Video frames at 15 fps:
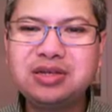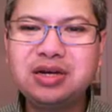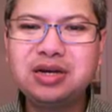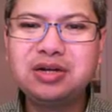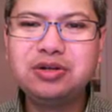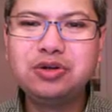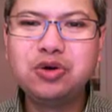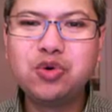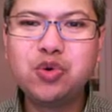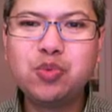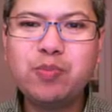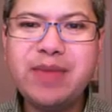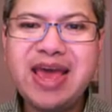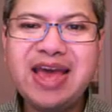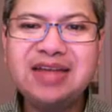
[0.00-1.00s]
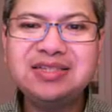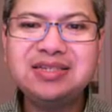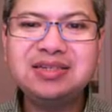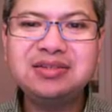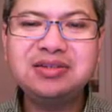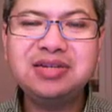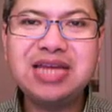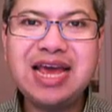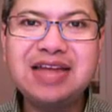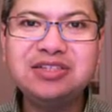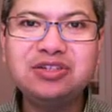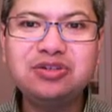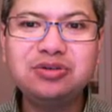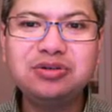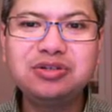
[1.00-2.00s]
it's no mass is
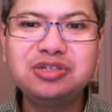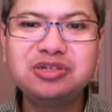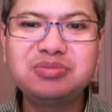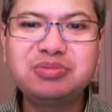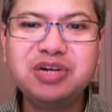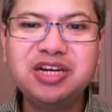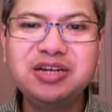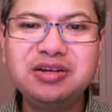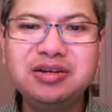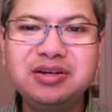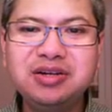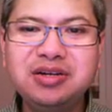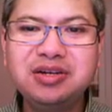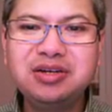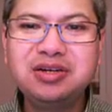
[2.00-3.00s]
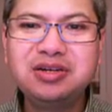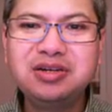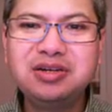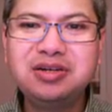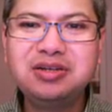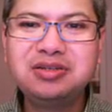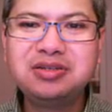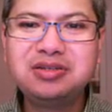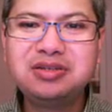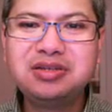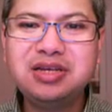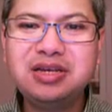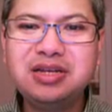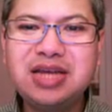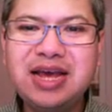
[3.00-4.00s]
attached to the spring,
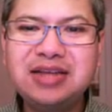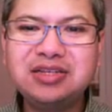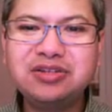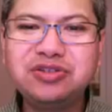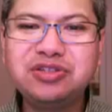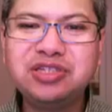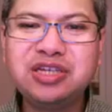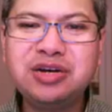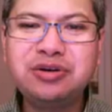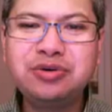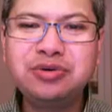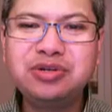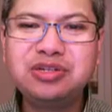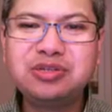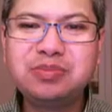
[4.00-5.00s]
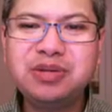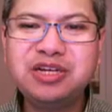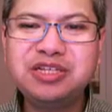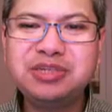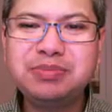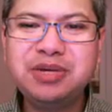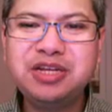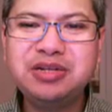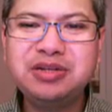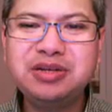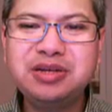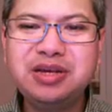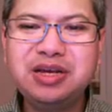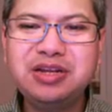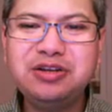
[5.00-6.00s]
it has a zero
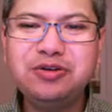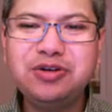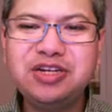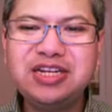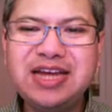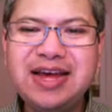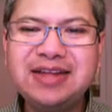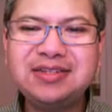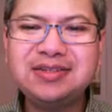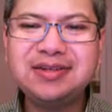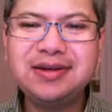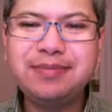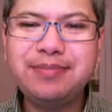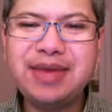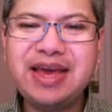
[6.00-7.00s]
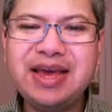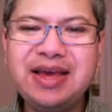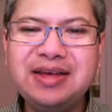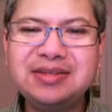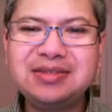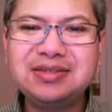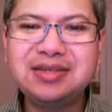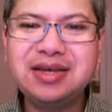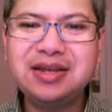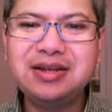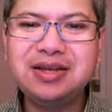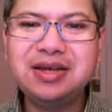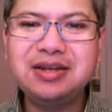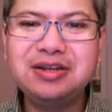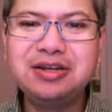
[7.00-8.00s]
displacement, and you attach a mass,
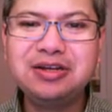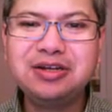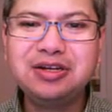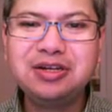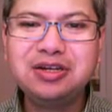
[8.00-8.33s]
and then